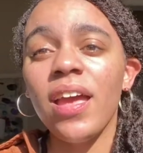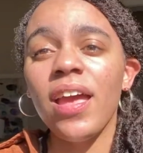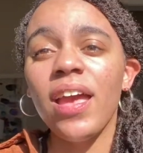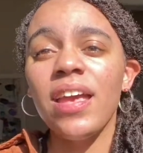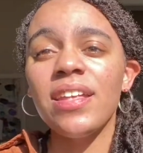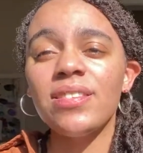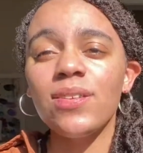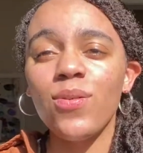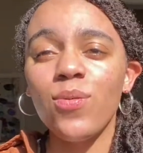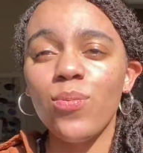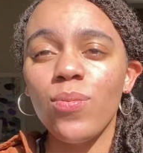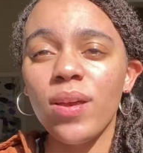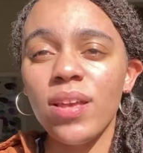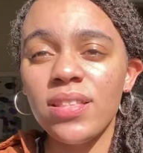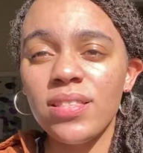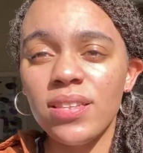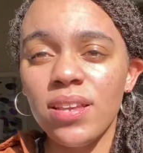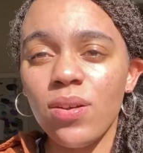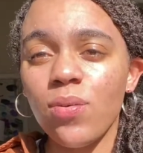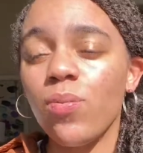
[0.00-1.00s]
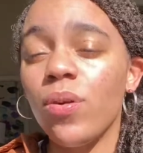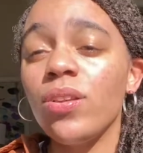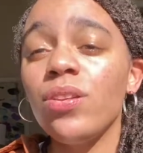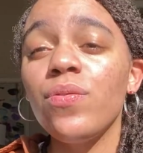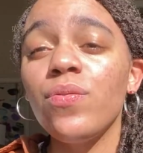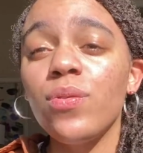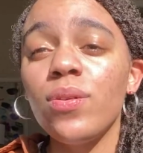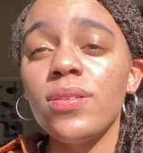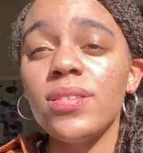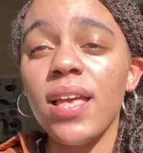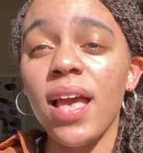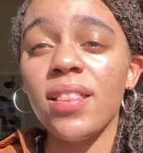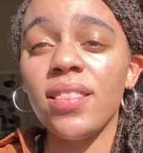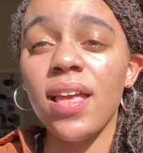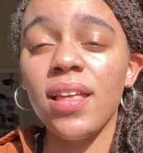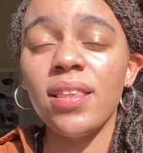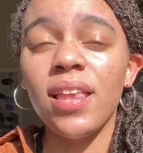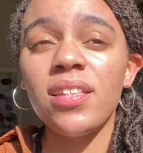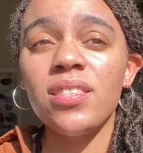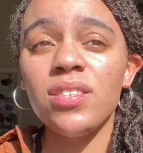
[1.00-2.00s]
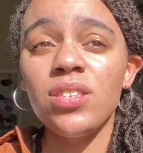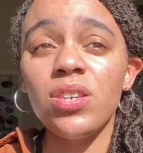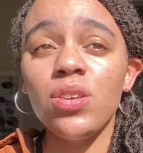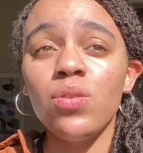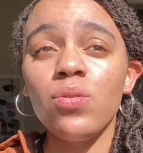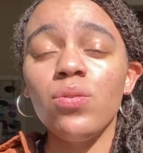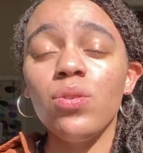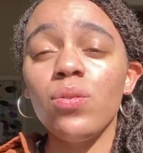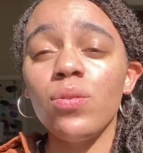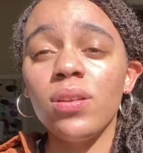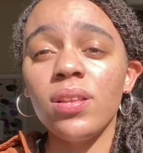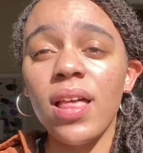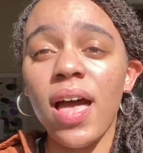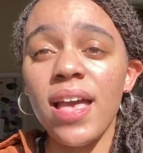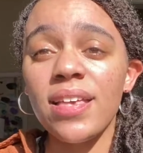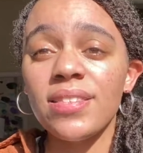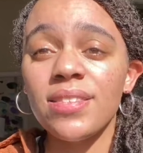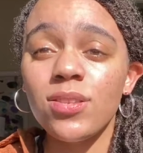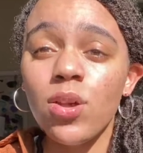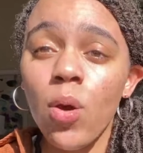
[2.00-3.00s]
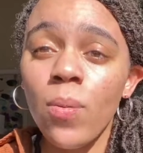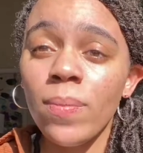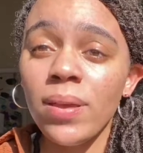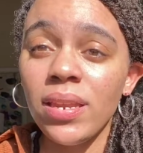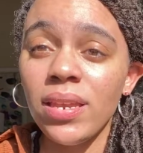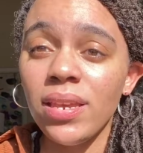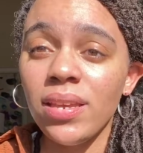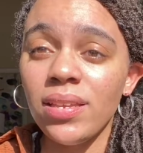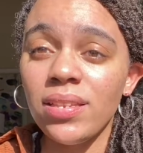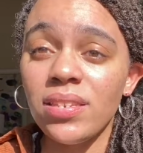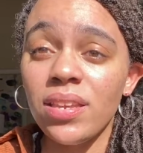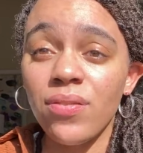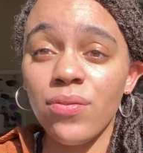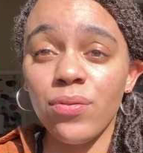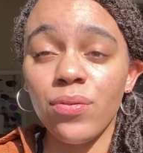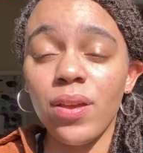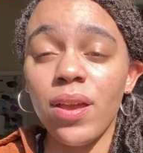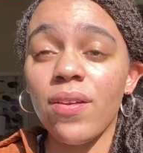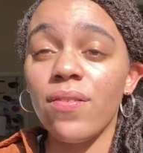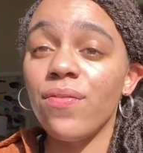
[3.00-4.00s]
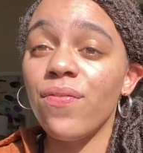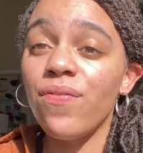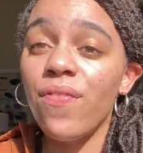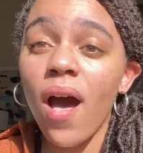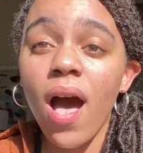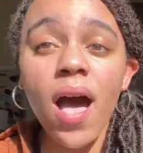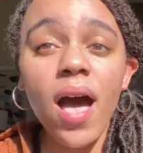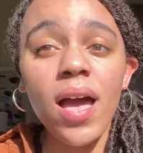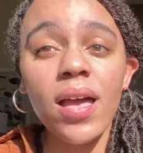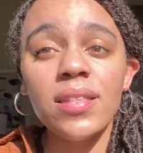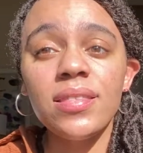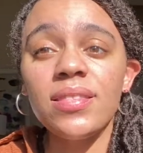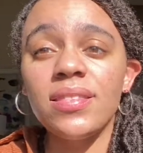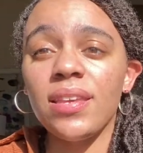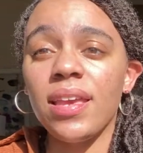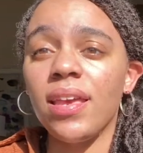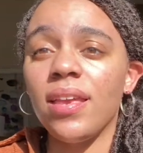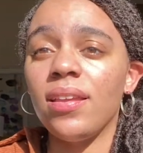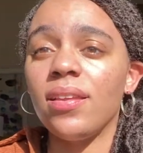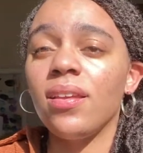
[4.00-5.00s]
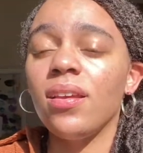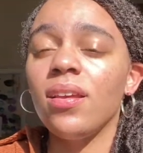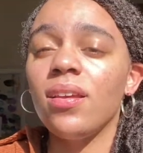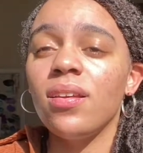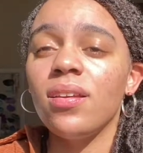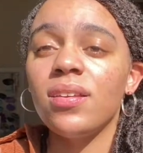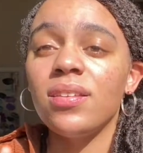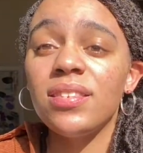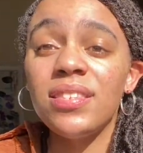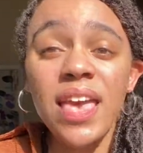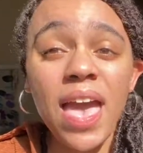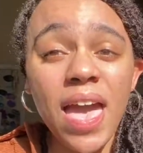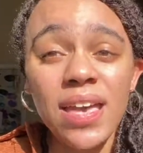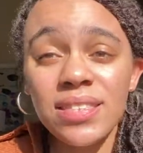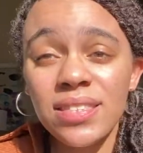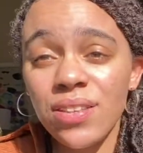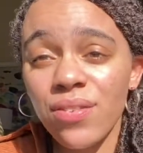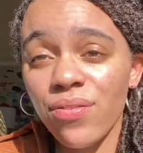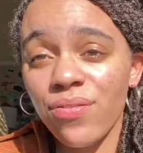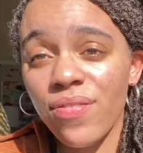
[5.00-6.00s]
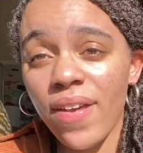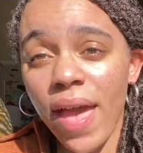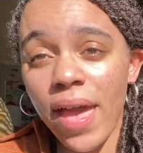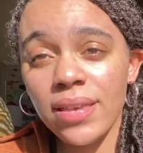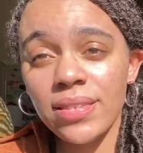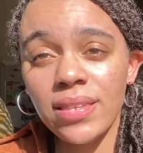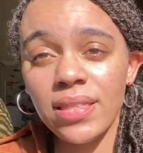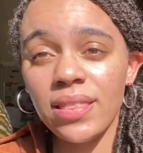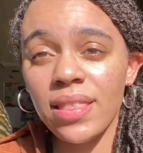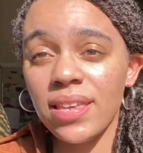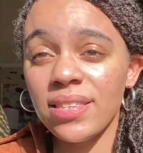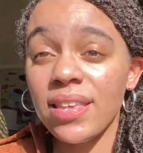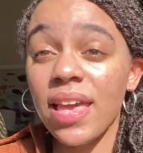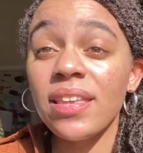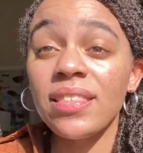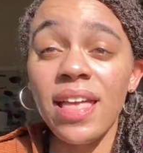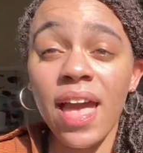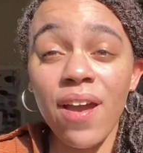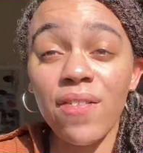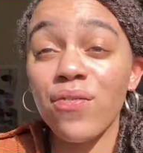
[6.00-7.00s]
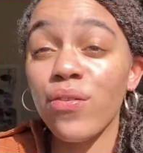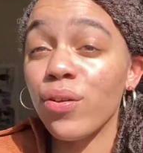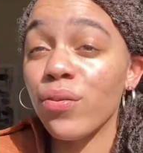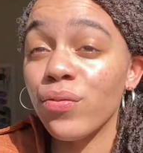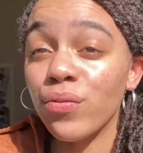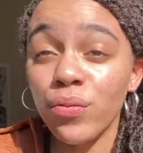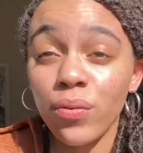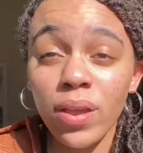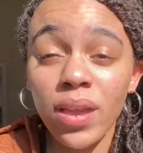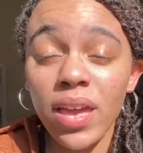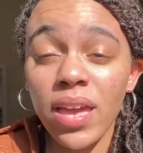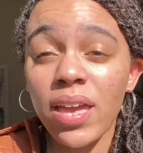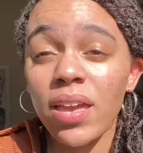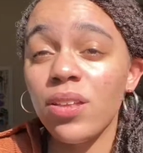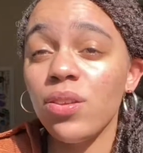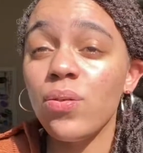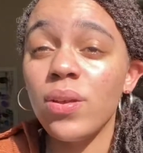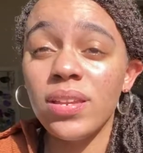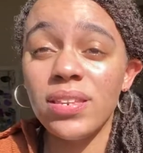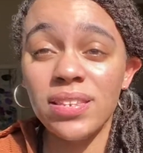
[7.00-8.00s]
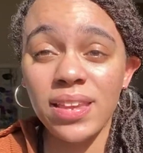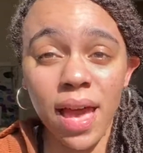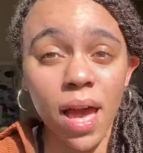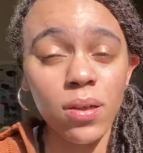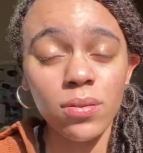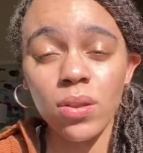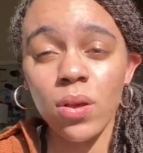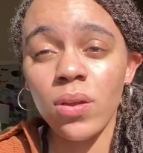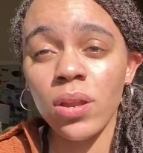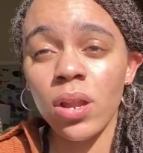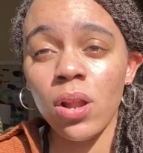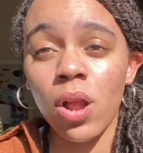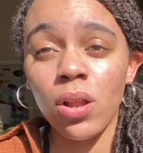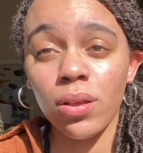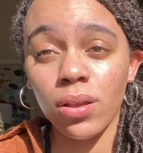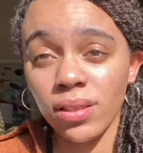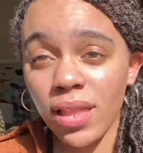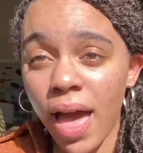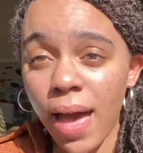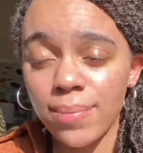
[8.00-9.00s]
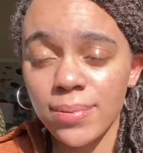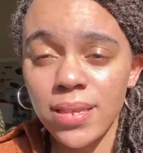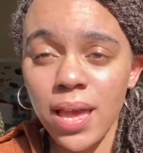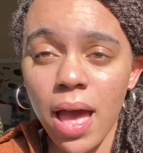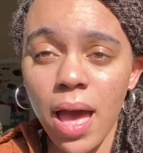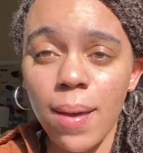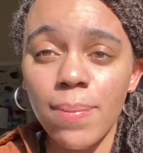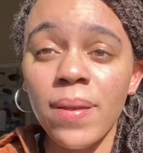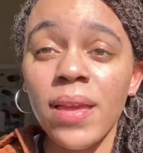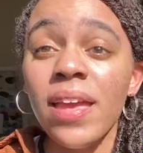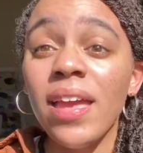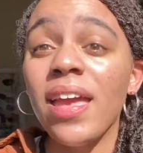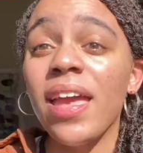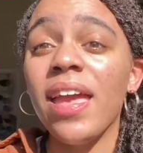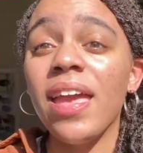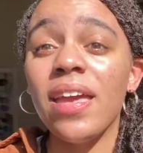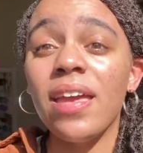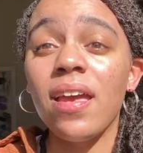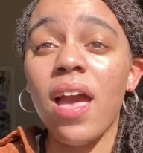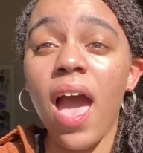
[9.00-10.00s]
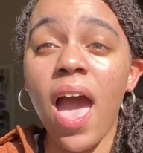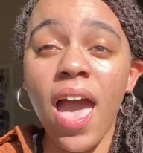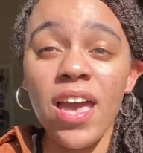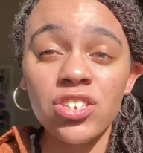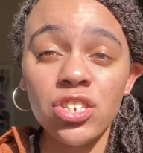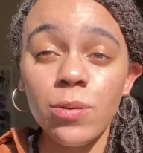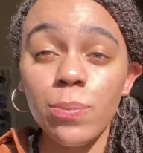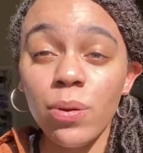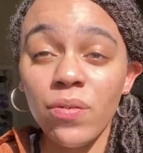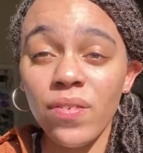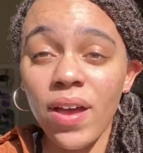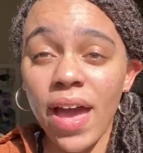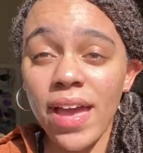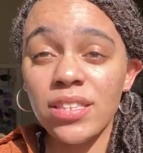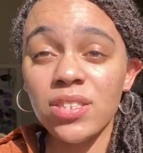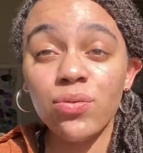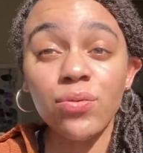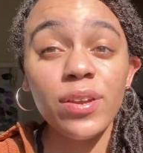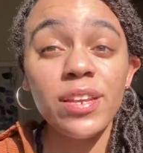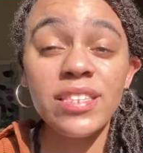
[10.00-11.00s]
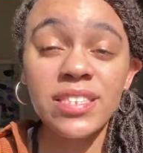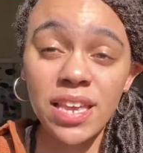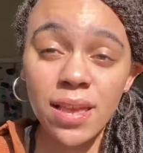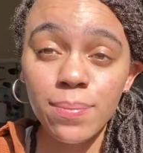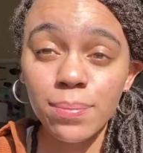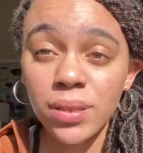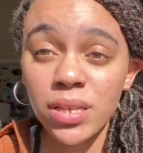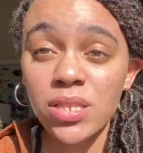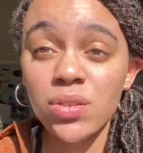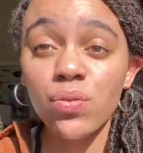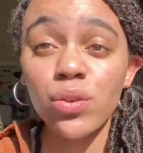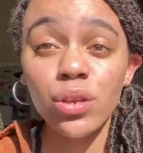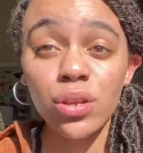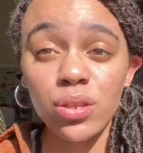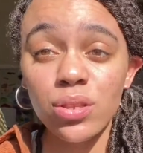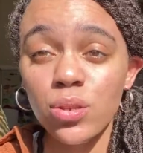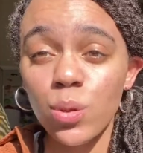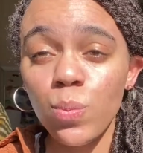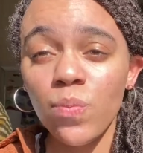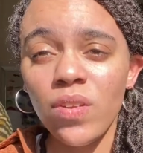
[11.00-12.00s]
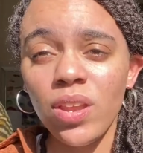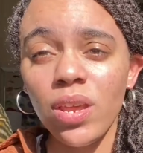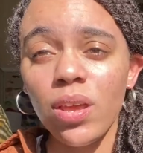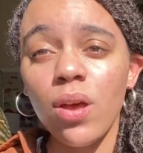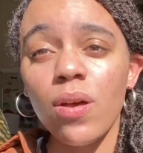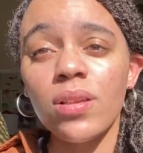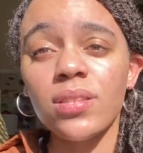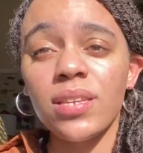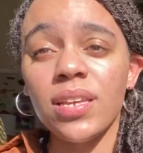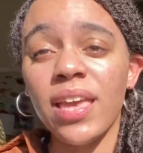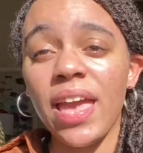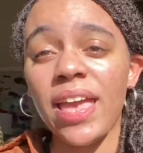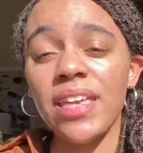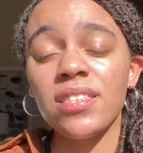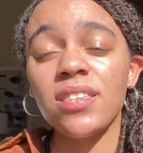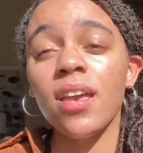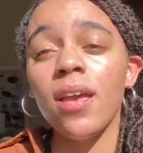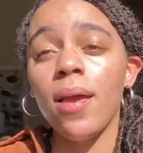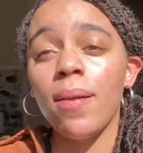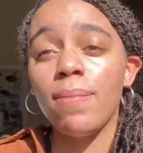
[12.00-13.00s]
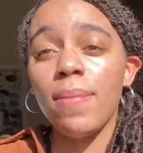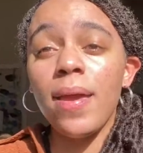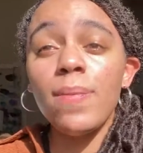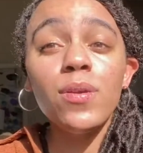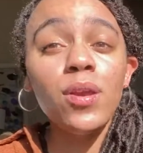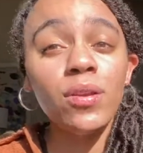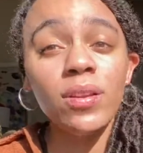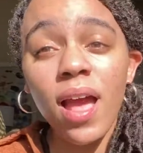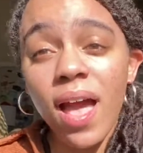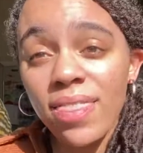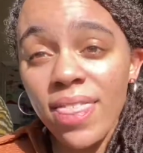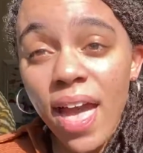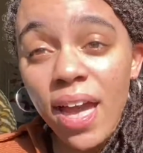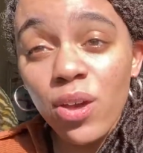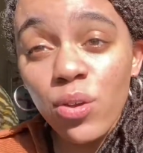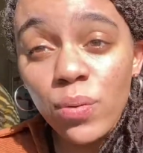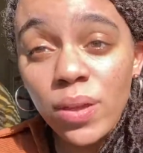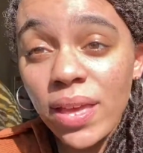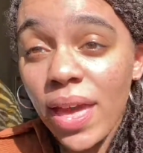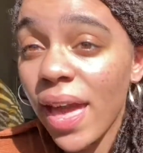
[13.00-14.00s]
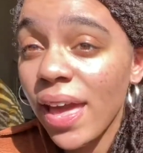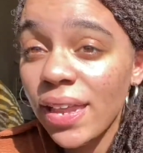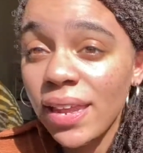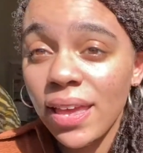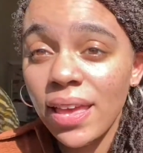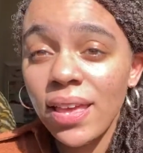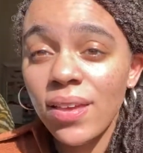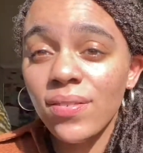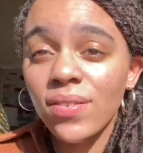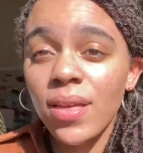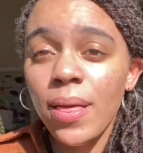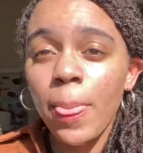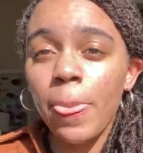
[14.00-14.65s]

It's a wonderful site that lets you utilize so many different fonts and text effects and things like that for free, and you can download it on your laptop. It actually provides free templates for YouTube videos in case maybe you're not that creative,